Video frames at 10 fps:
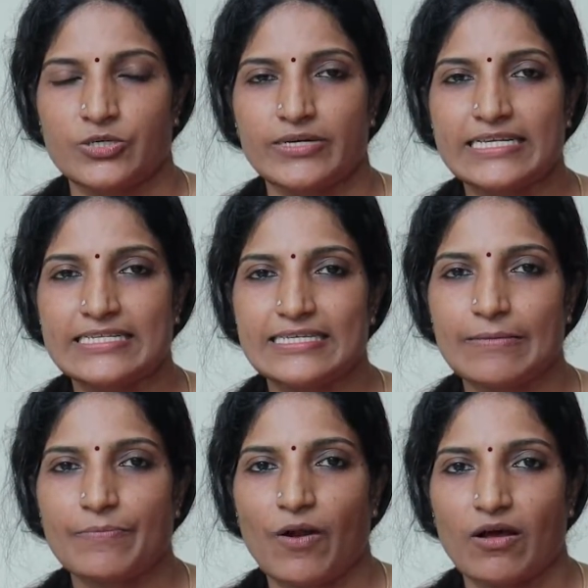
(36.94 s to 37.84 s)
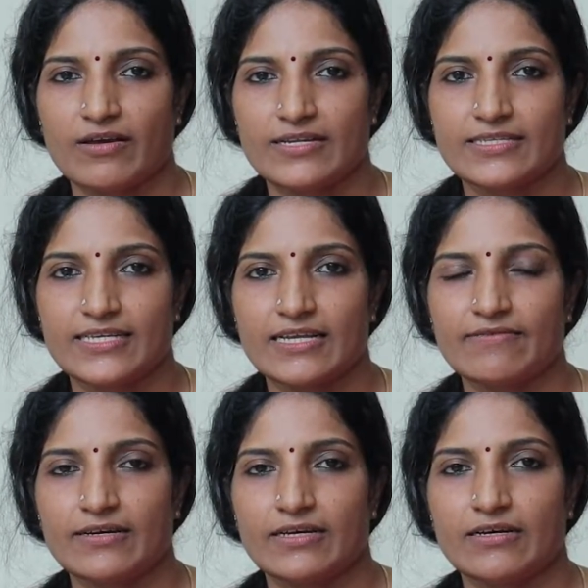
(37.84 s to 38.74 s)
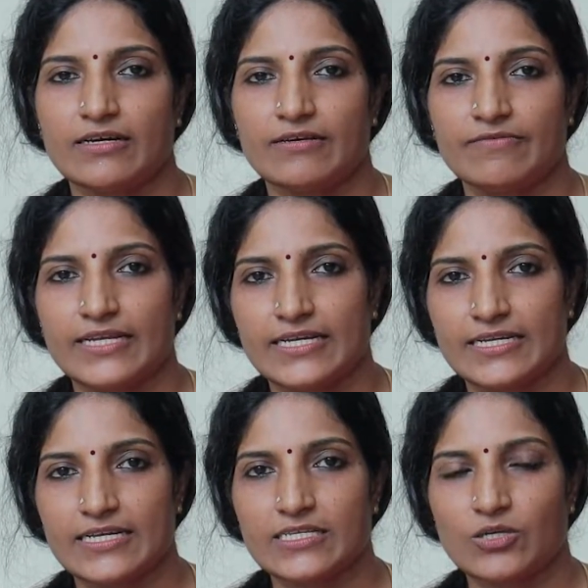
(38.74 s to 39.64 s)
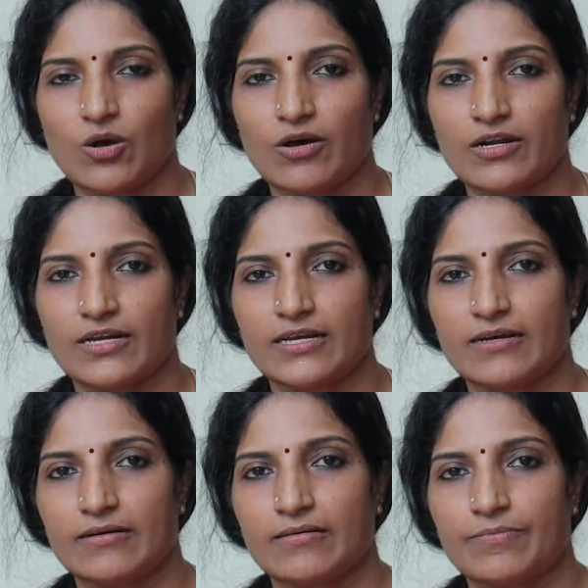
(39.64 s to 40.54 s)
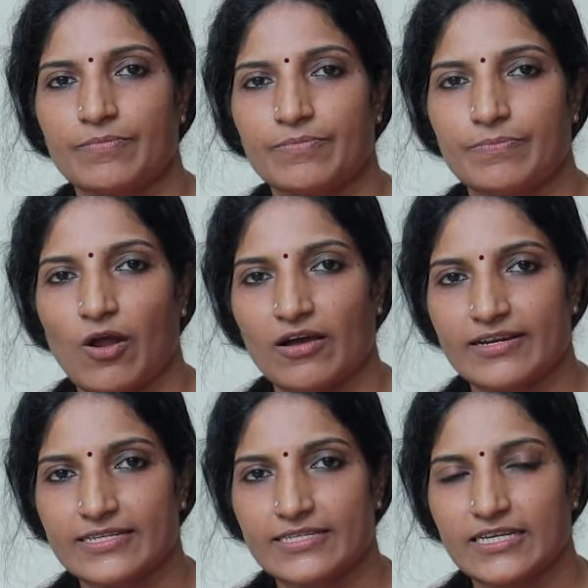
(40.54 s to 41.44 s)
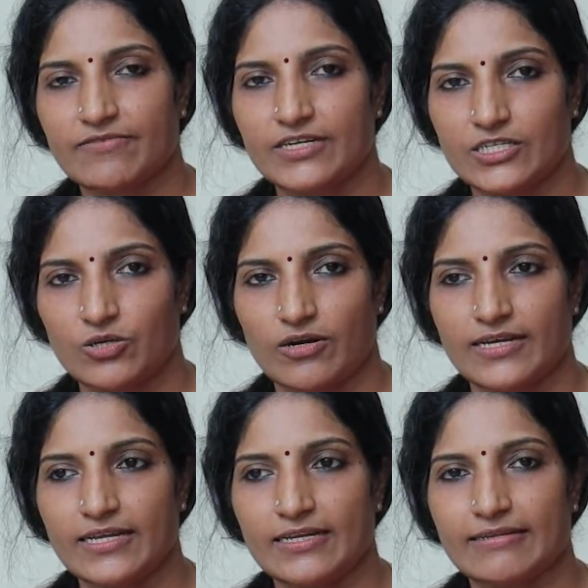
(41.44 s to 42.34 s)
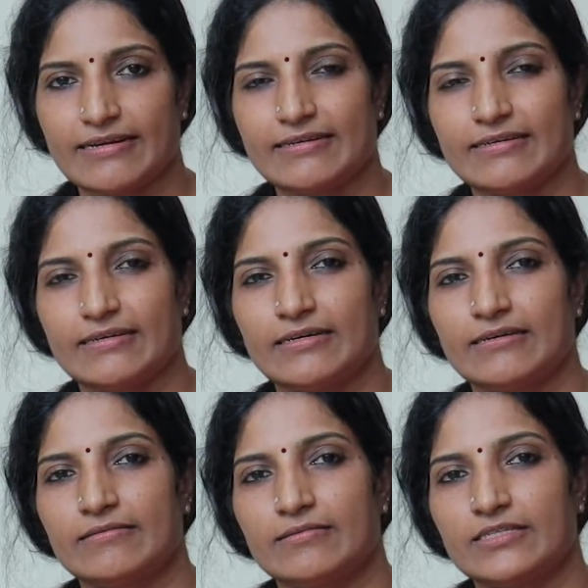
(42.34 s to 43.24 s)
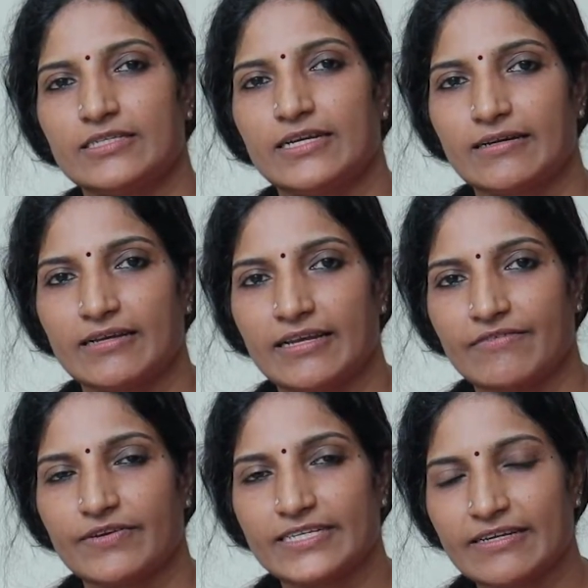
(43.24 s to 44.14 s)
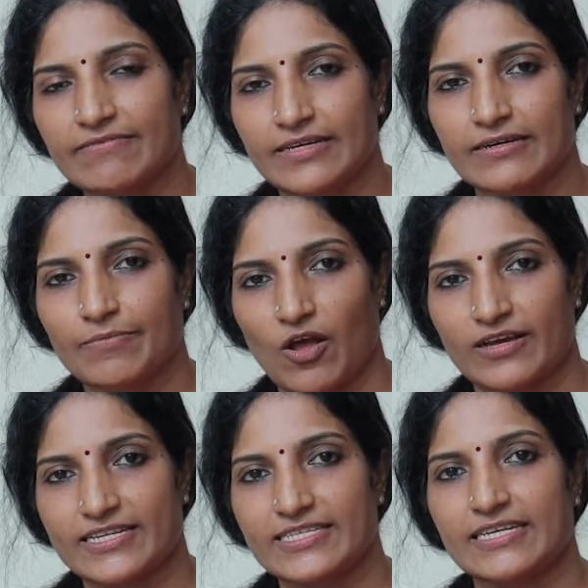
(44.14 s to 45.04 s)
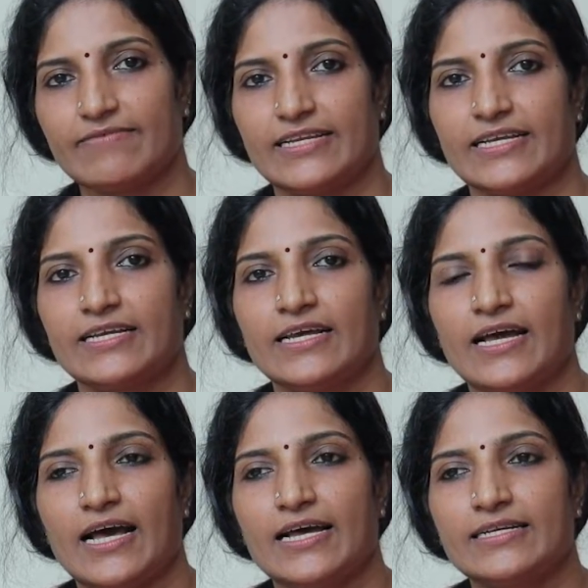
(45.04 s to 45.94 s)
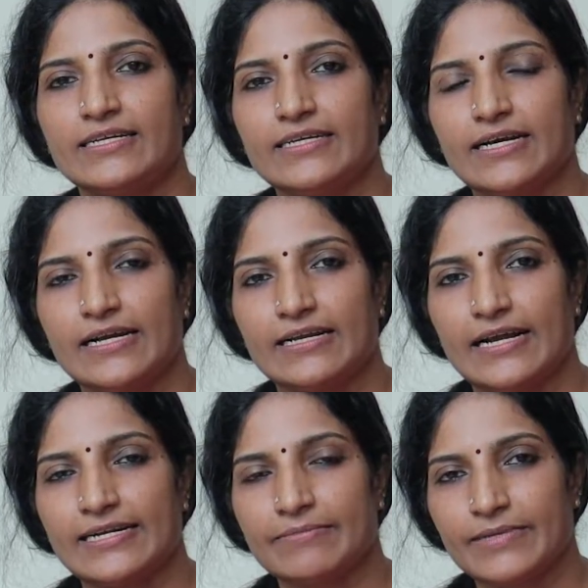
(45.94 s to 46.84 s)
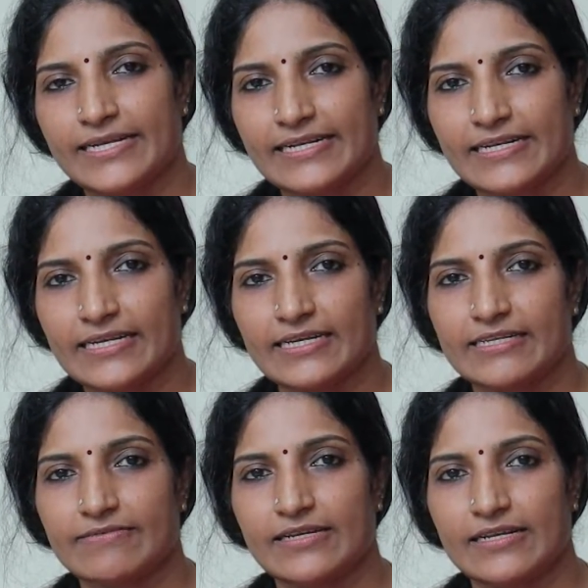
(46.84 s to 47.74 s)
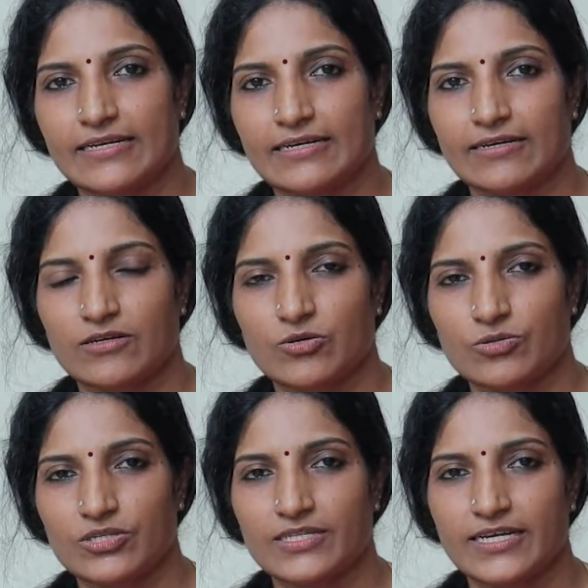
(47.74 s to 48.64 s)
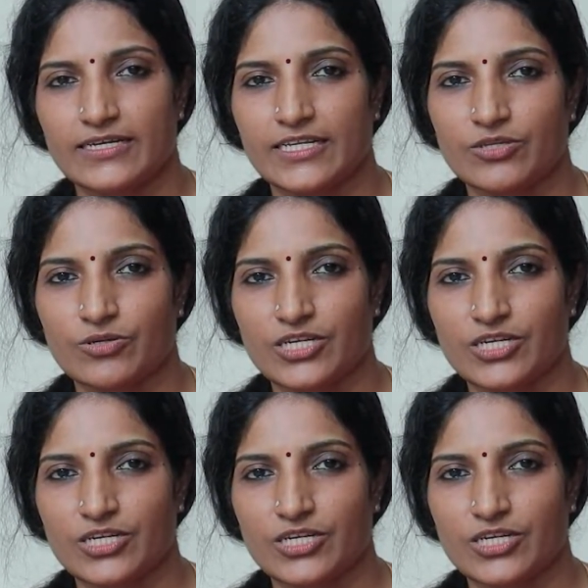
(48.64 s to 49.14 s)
So it's a progressive weakness or progressive disorder that it's affecting progressively, and ultimately it will cause the